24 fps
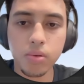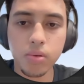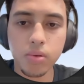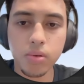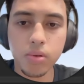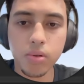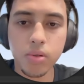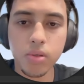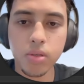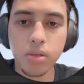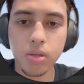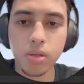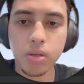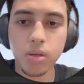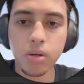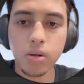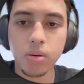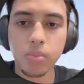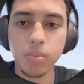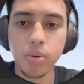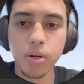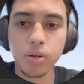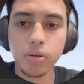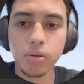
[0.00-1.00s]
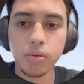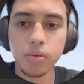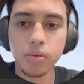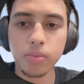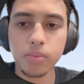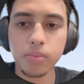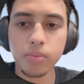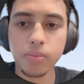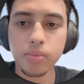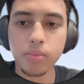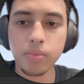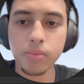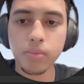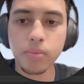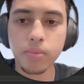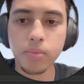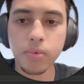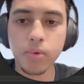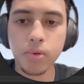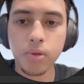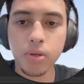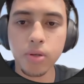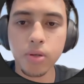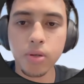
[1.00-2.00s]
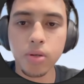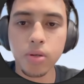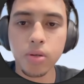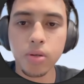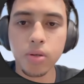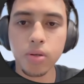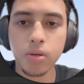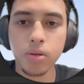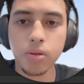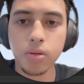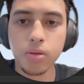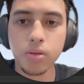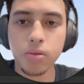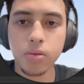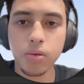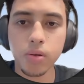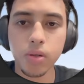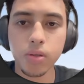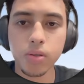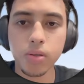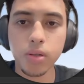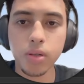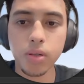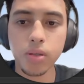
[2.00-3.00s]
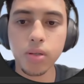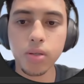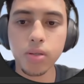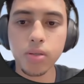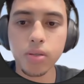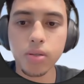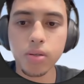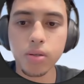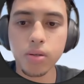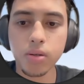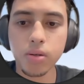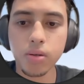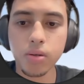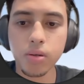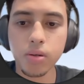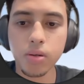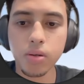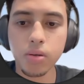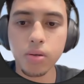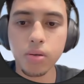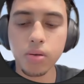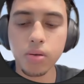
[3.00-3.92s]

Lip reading: secure buckle. So we can take this guy,